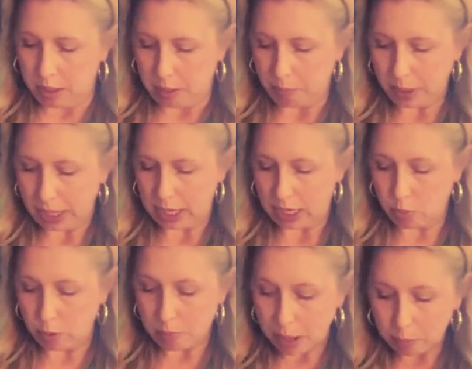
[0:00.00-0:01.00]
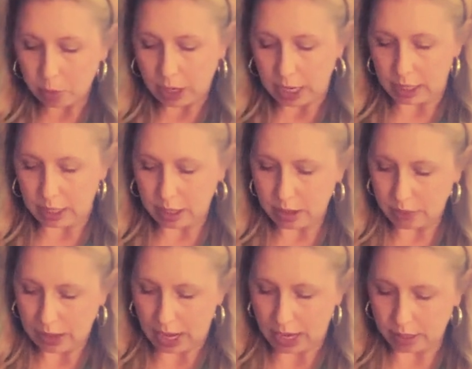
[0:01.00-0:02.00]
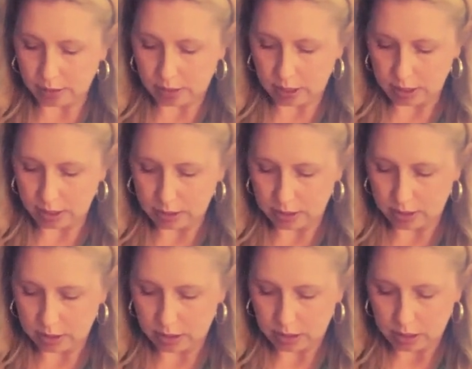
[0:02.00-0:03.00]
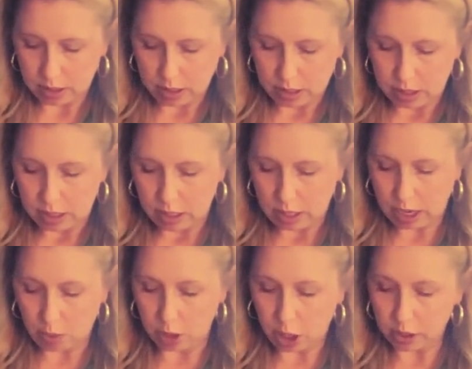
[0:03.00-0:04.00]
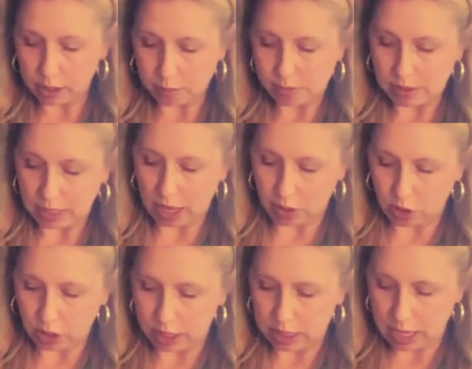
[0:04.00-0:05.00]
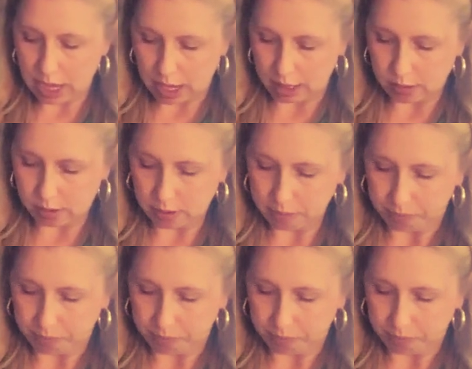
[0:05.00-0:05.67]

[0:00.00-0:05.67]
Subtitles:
But in remembering that how it all comes together in the end